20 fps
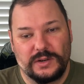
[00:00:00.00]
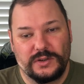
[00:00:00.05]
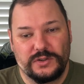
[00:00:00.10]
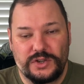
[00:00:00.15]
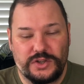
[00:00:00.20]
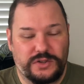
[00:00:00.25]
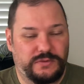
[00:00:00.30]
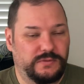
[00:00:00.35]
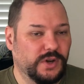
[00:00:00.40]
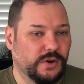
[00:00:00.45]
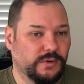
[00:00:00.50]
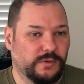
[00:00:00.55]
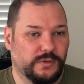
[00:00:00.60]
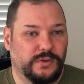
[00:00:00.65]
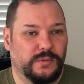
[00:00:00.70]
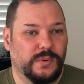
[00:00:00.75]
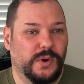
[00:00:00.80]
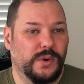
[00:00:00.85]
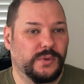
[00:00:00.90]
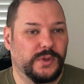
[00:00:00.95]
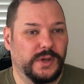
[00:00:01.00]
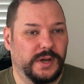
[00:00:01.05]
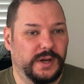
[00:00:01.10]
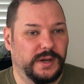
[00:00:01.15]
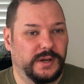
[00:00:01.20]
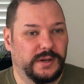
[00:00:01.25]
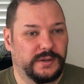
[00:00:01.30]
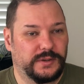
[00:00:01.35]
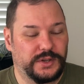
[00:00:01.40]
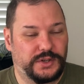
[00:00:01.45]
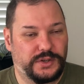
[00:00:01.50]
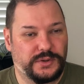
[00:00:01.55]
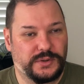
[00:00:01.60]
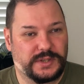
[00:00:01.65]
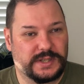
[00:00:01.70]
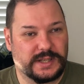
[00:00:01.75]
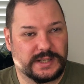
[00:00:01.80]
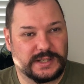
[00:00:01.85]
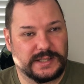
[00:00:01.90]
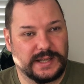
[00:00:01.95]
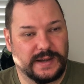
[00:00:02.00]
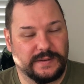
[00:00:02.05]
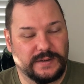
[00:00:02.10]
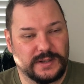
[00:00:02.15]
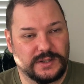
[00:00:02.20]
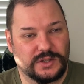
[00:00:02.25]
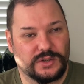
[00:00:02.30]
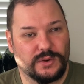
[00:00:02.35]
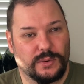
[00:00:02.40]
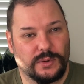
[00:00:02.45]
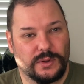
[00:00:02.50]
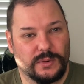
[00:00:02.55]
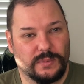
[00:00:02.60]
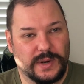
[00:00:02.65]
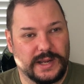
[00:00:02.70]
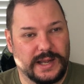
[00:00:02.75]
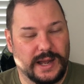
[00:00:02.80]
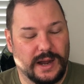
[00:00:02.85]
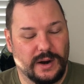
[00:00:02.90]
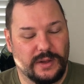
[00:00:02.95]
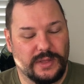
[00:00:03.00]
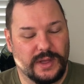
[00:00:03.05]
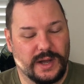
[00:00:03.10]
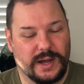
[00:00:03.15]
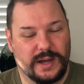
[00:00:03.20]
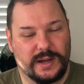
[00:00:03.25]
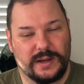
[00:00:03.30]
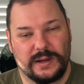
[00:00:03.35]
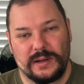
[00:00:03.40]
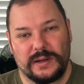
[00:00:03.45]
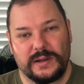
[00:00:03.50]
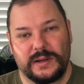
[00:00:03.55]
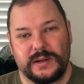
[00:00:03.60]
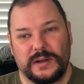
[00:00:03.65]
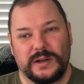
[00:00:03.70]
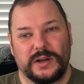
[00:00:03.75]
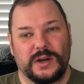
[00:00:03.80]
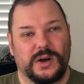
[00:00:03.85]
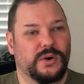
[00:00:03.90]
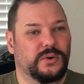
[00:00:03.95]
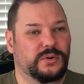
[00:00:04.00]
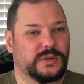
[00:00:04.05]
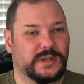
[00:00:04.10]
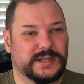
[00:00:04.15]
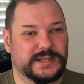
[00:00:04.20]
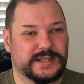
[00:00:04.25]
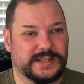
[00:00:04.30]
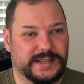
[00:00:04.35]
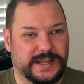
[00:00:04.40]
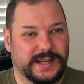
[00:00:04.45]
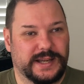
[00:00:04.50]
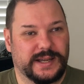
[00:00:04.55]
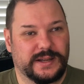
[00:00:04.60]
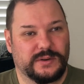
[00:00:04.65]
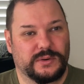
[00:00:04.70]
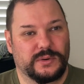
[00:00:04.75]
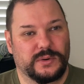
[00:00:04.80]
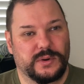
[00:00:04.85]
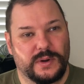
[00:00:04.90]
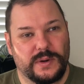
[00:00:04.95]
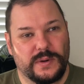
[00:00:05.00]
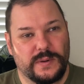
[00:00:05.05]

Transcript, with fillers: just don't throw the the two six sevens or the re or the Oaklands in